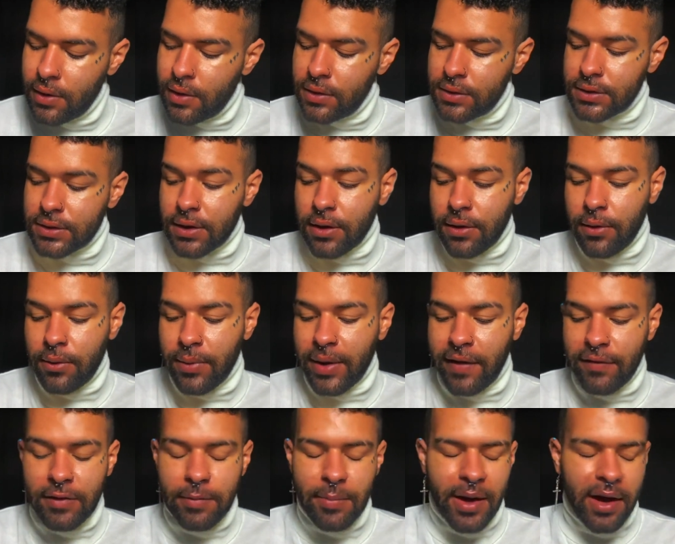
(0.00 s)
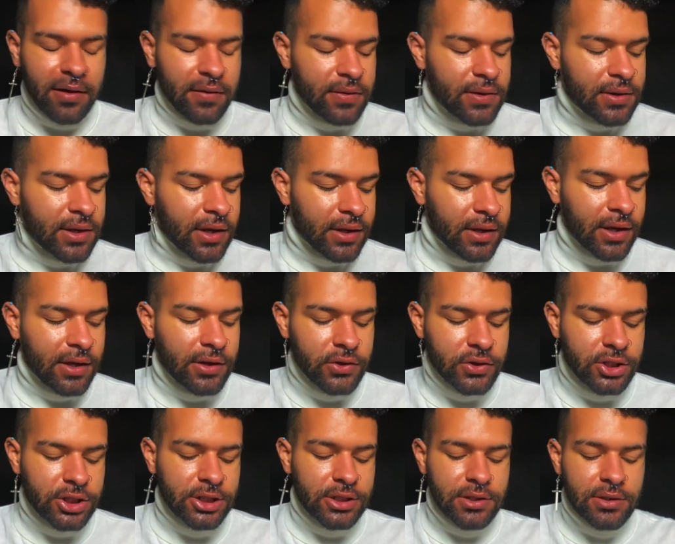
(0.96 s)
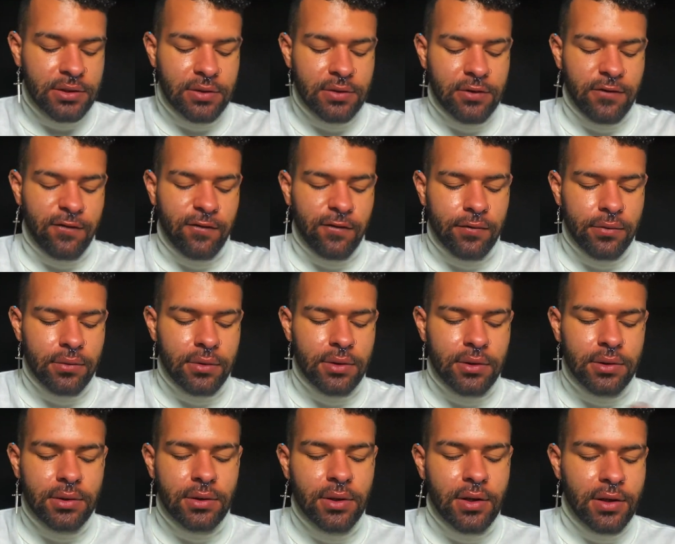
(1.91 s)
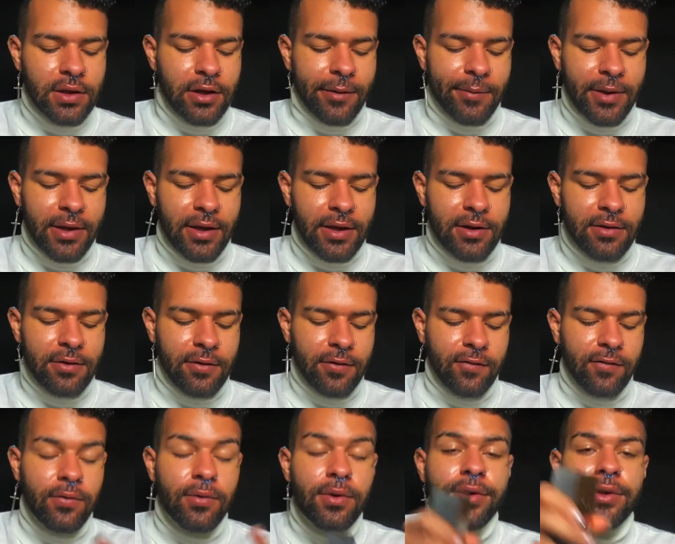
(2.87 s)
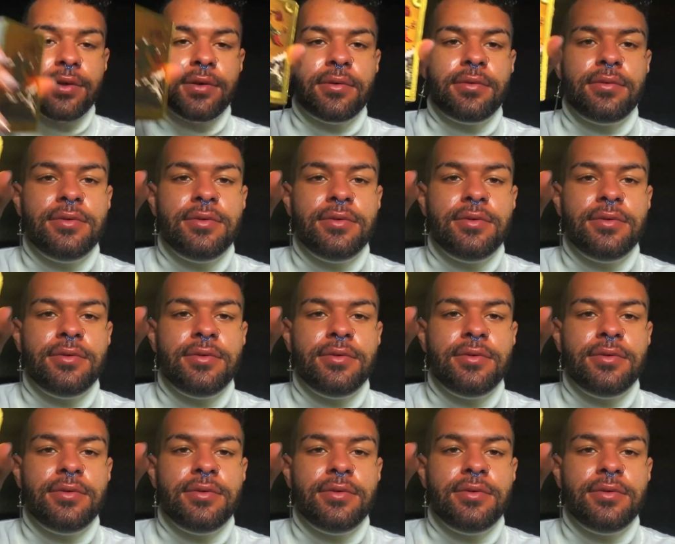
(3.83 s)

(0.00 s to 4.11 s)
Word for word: So we have the back of the deck energy, the Fool, coming in for you,